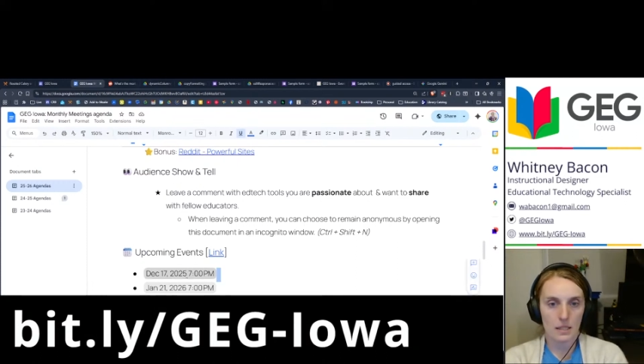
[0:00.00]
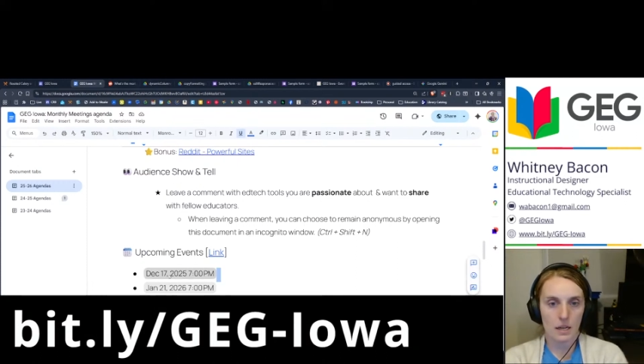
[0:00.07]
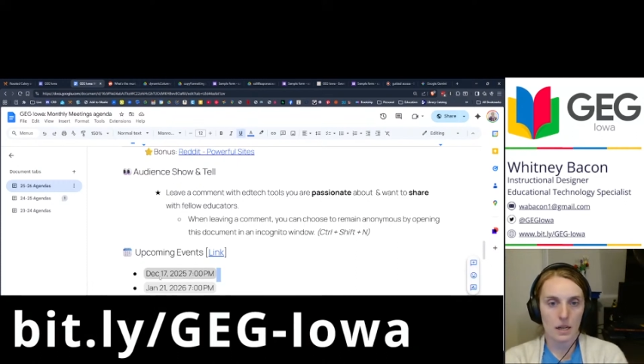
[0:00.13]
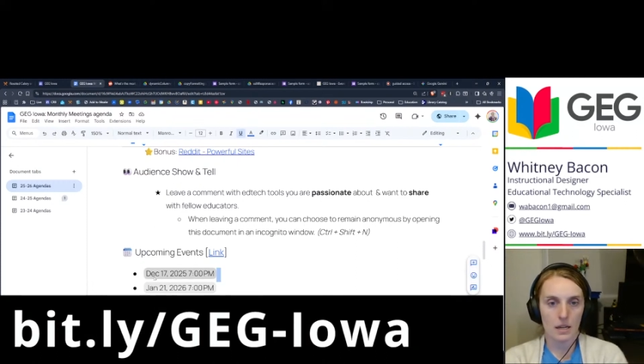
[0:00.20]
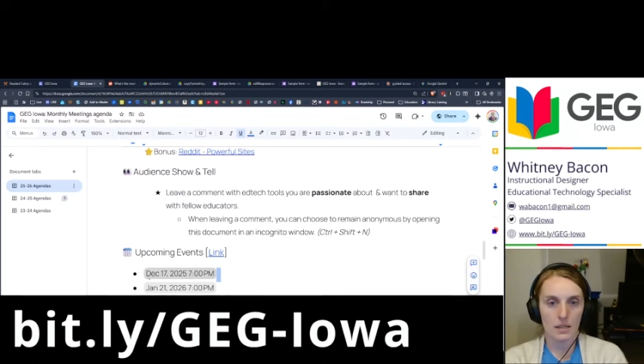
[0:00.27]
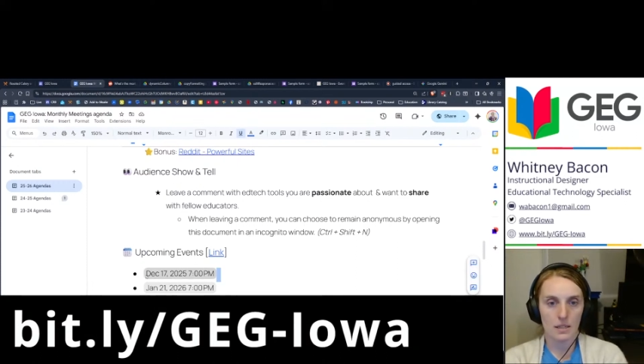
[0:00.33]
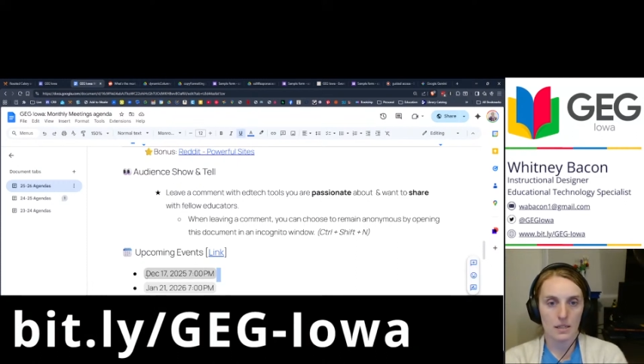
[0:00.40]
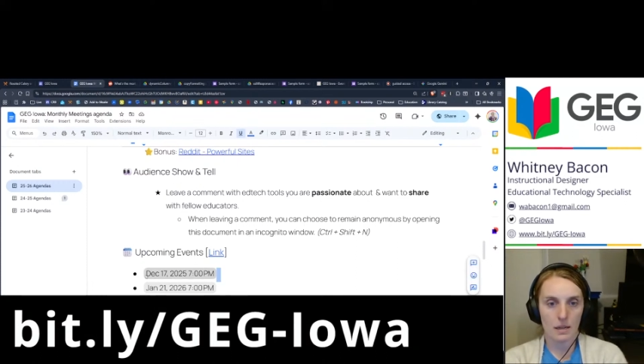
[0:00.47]
on
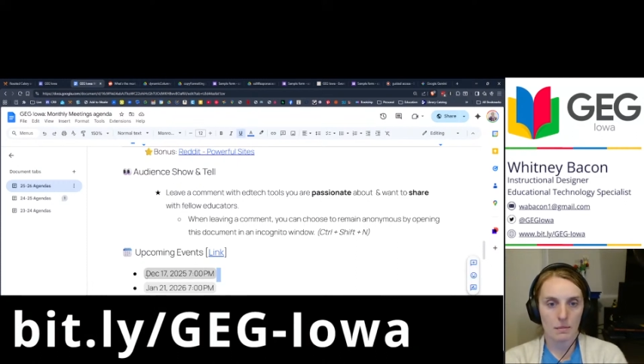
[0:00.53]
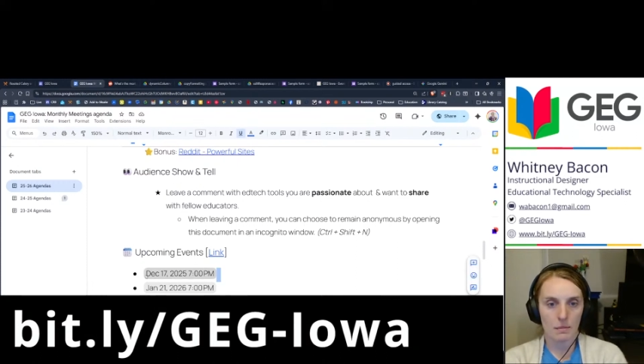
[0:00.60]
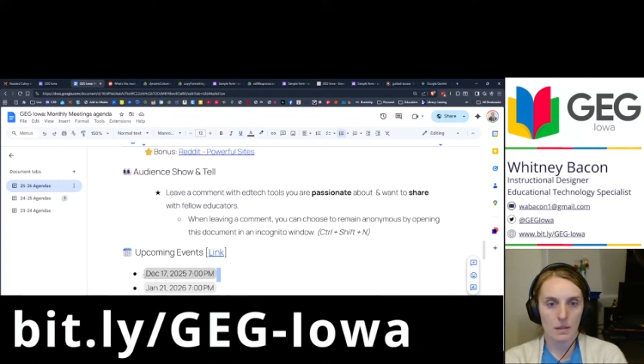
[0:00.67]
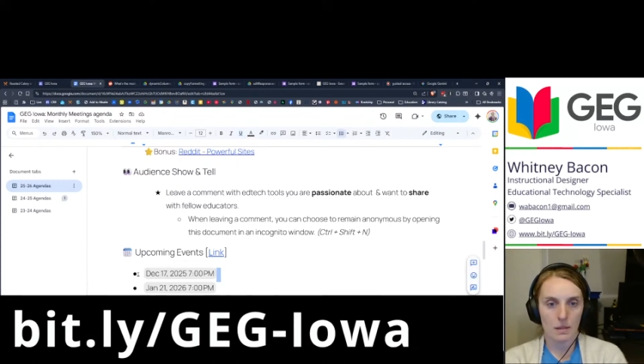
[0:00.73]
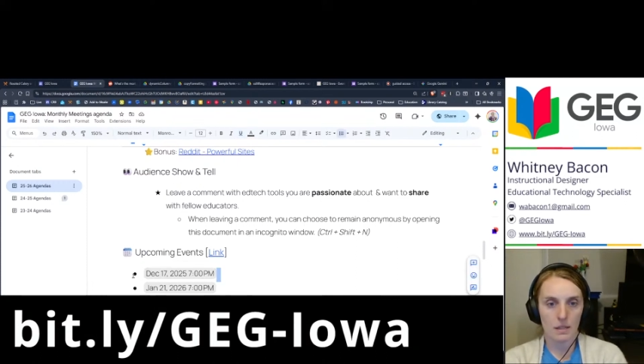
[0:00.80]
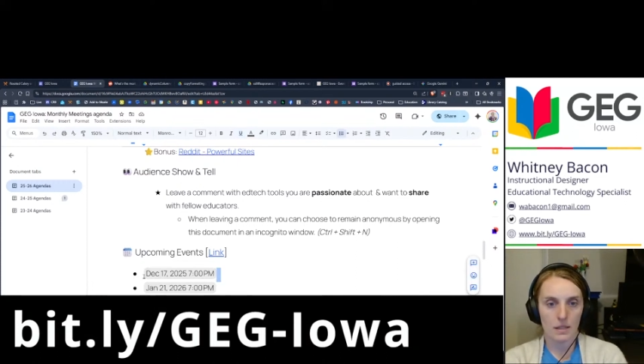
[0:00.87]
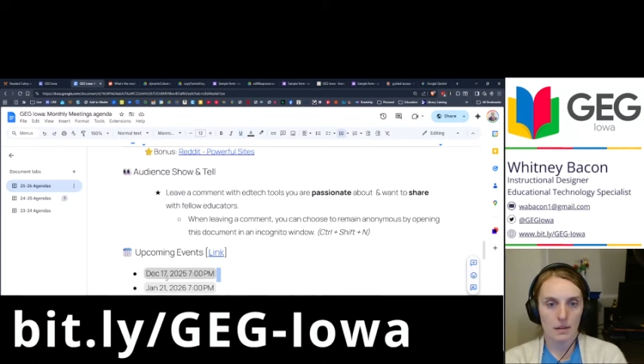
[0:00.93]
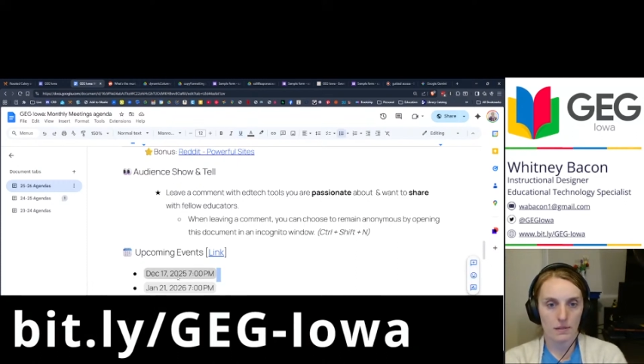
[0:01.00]
December
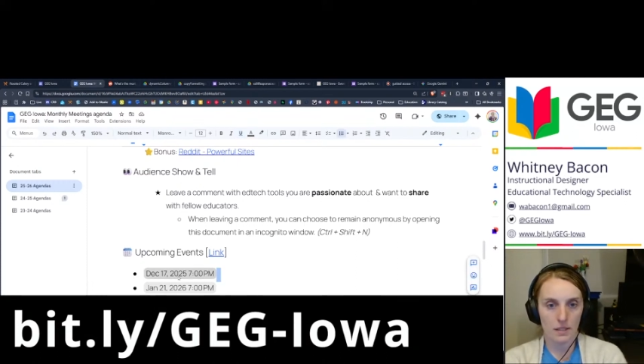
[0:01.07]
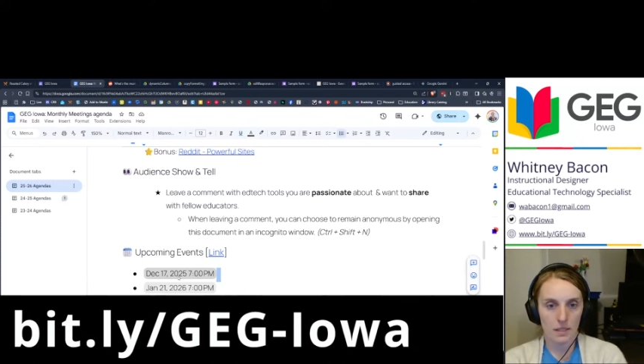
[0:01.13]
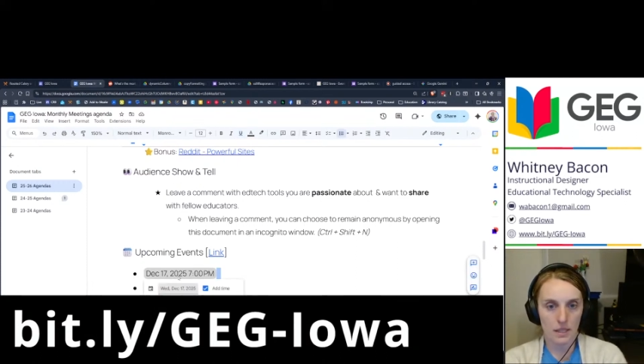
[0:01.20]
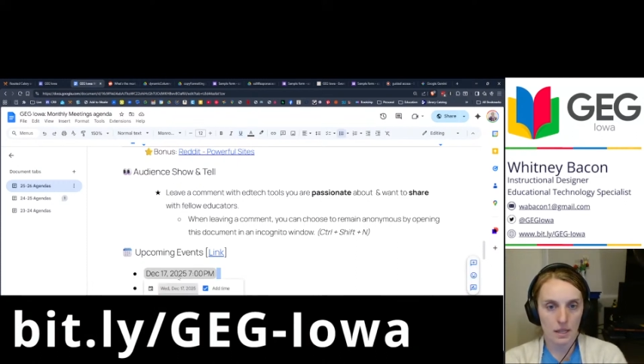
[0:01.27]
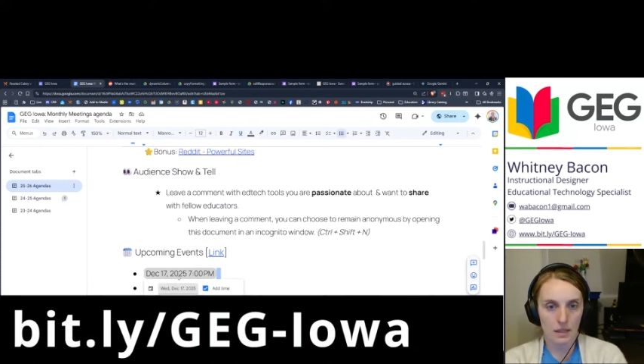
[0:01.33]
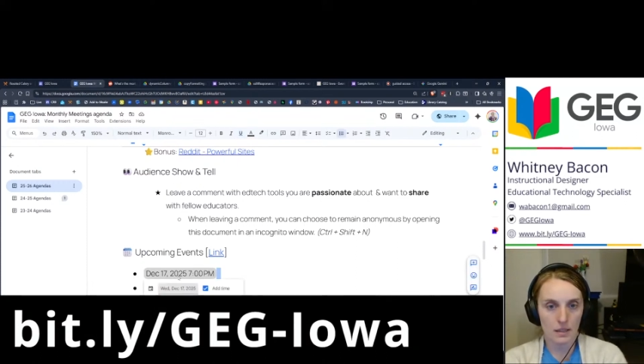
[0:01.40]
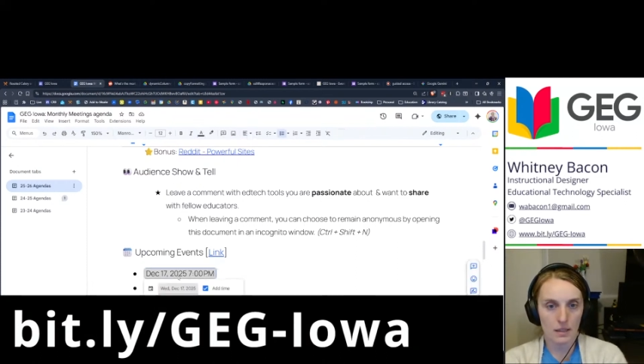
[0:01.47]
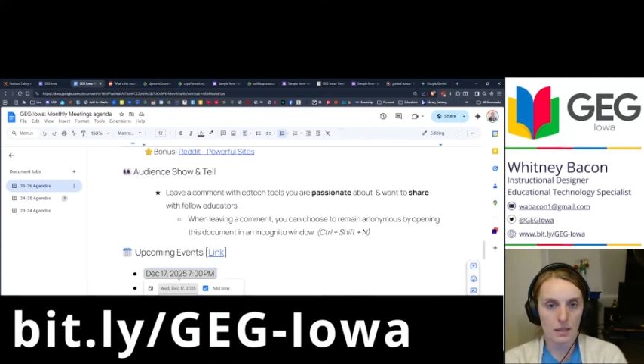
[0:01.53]

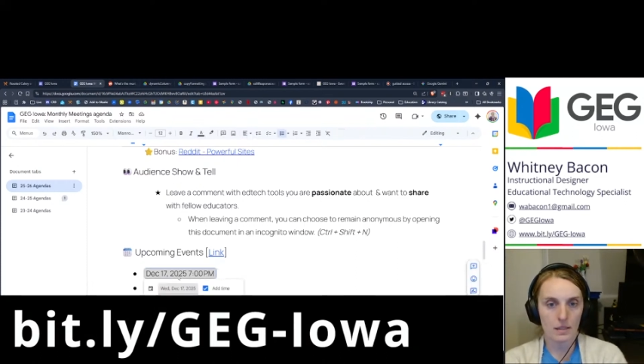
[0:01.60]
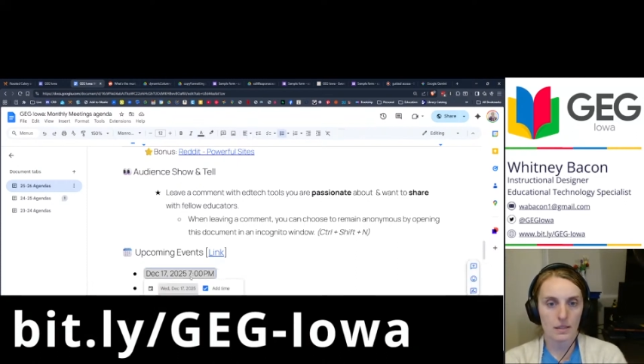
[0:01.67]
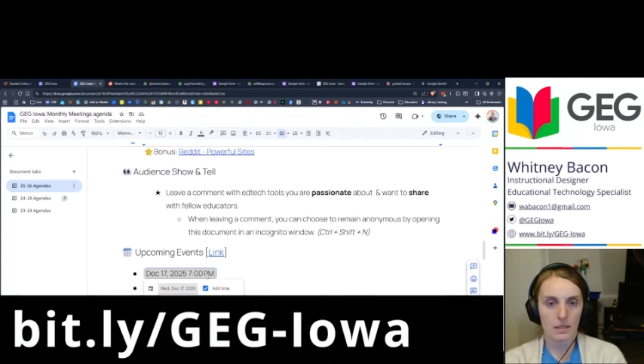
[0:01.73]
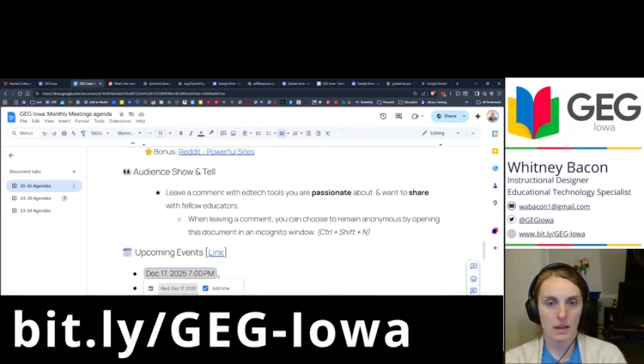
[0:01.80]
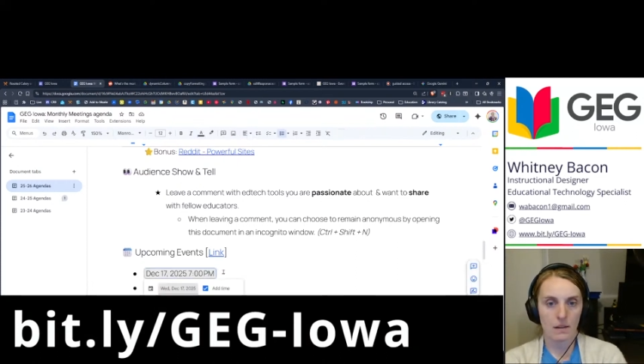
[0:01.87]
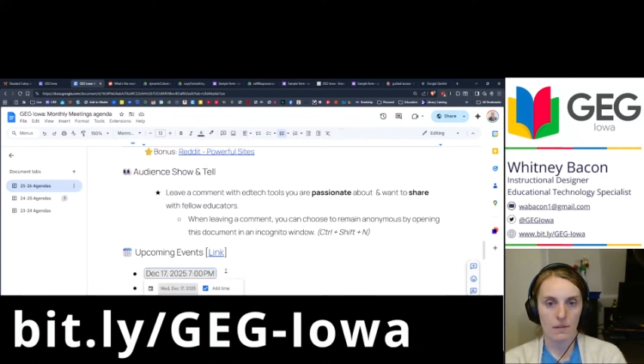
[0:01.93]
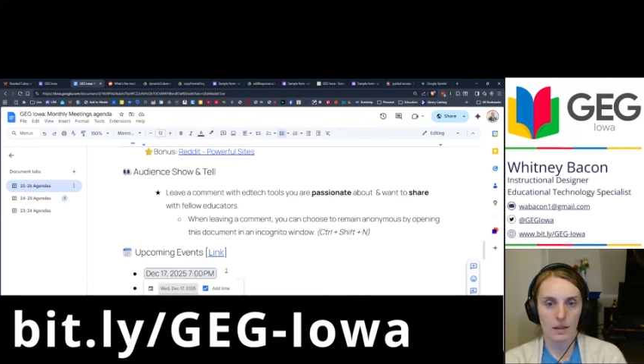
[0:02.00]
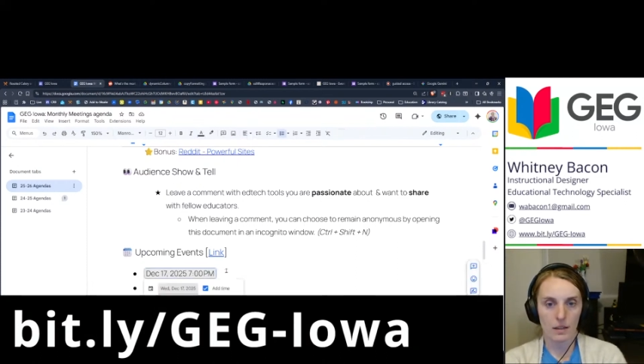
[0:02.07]
17th at
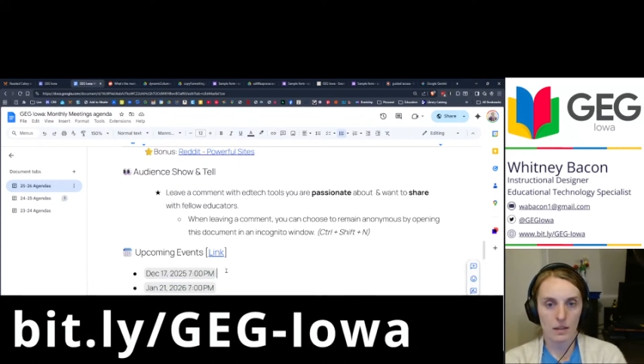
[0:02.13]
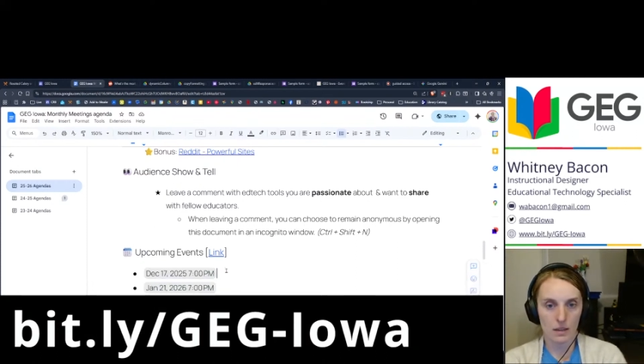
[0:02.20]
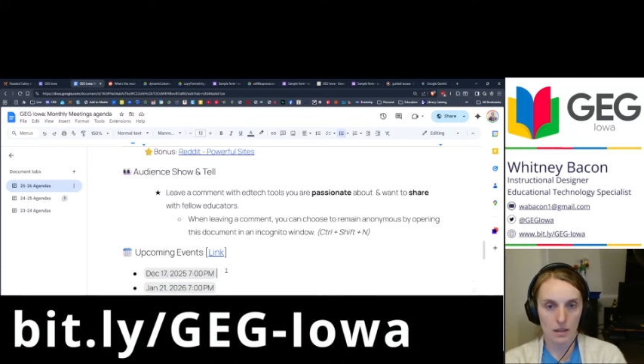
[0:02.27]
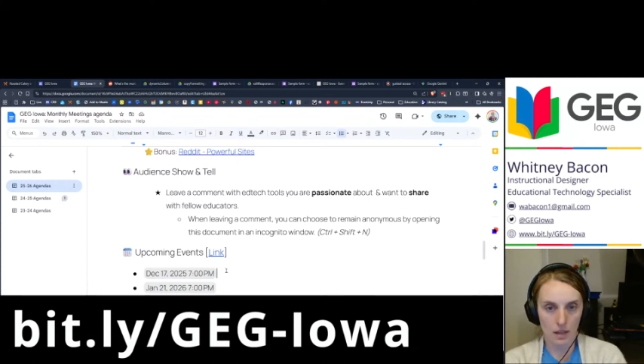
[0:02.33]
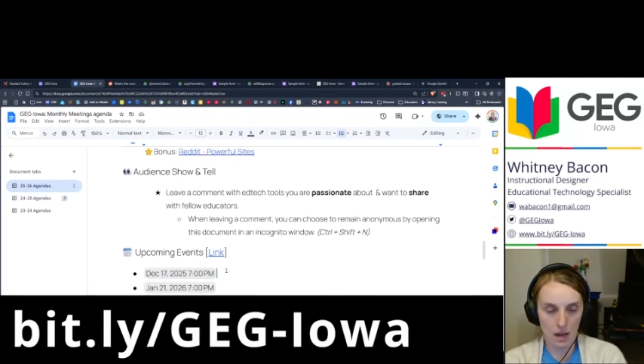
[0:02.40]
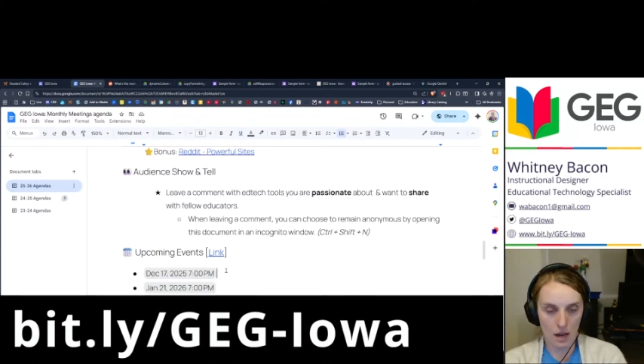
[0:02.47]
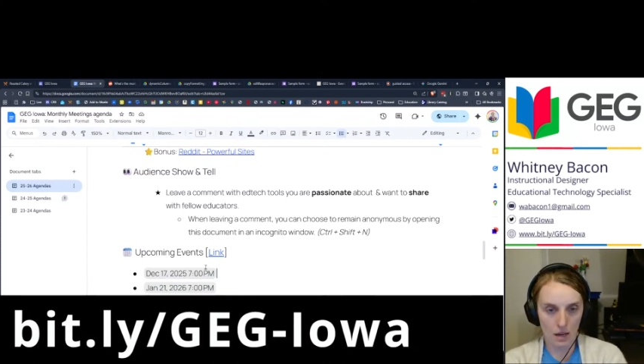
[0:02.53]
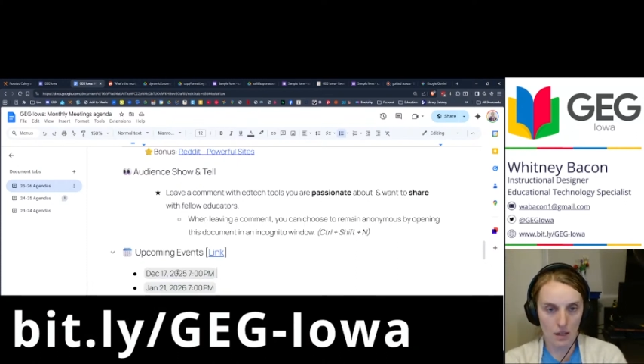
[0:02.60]
7
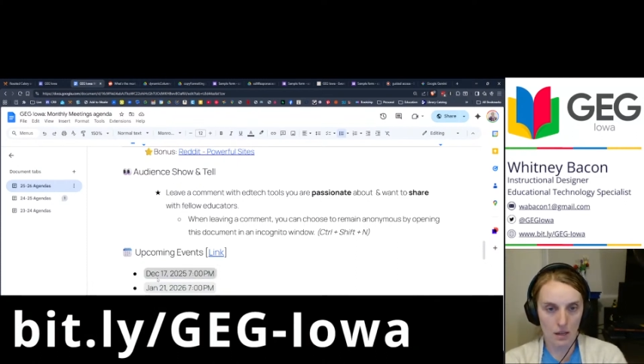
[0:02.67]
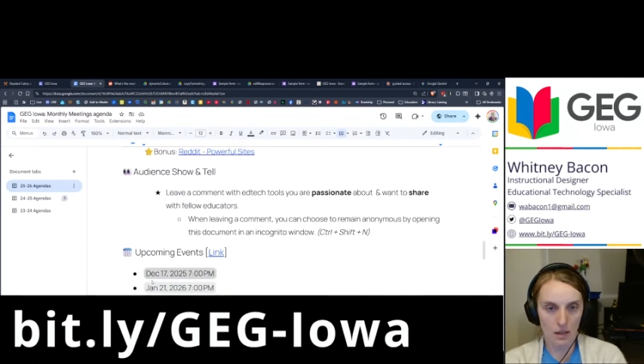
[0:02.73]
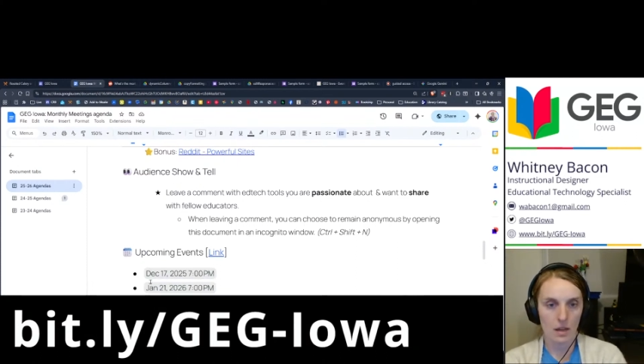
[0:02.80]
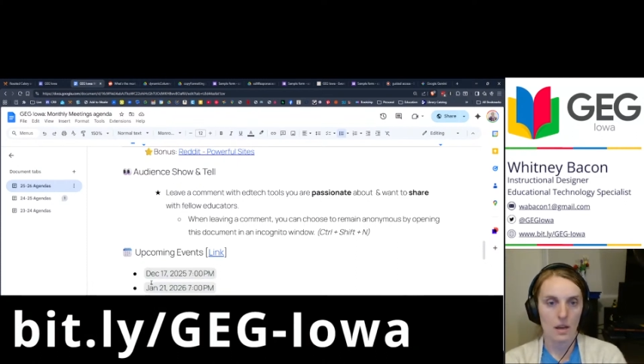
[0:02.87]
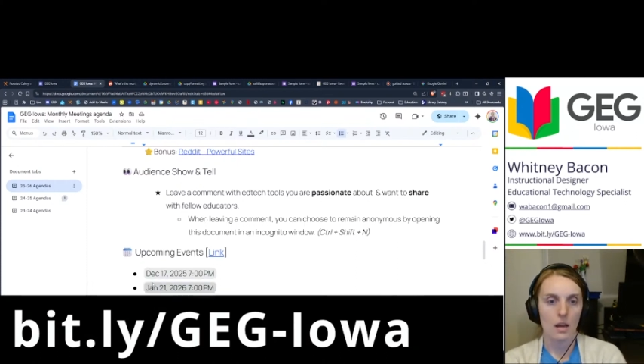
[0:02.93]
o'clock.